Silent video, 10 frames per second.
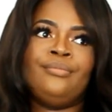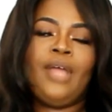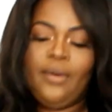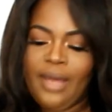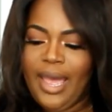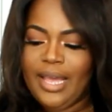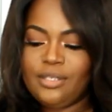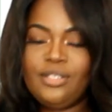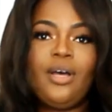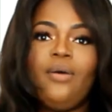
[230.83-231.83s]
Okay,
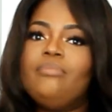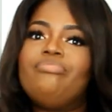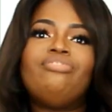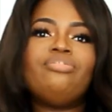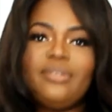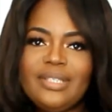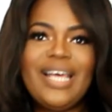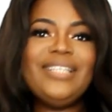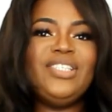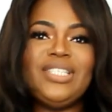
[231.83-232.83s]
so
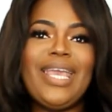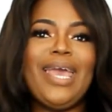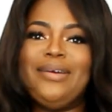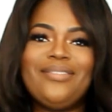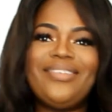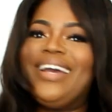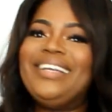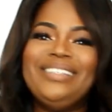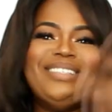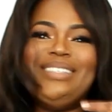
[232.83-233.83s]
let's just get
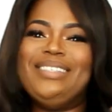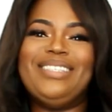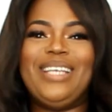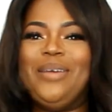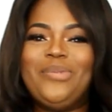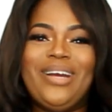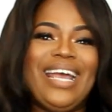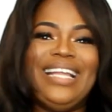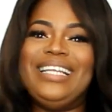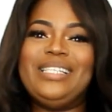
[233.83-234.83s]
right into the shapewear
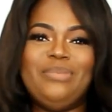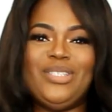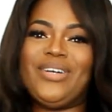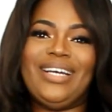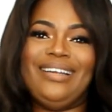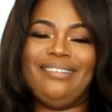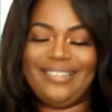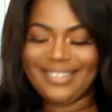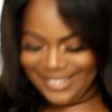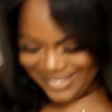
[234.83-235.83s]
and let's be trying it
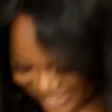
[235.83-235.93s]
on.